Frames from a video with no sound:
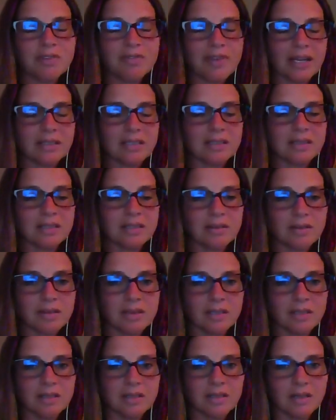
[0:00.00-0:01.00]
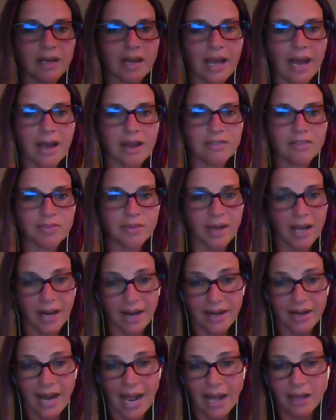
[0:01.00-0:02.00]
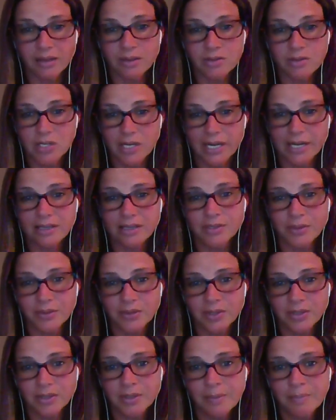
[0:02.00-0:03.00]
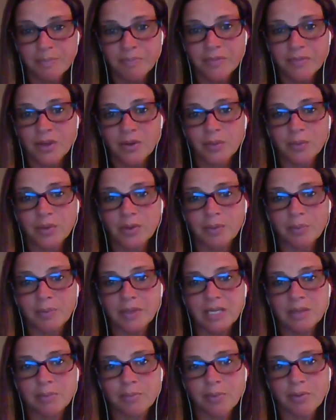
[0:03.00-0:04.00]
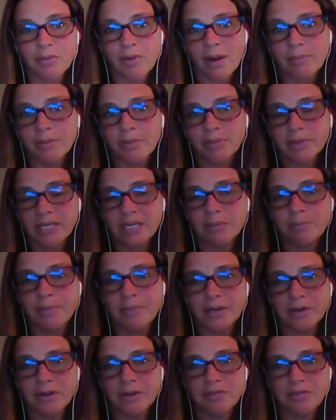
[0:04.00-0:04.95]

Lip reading: fact that an allogeneic donor will be probably in better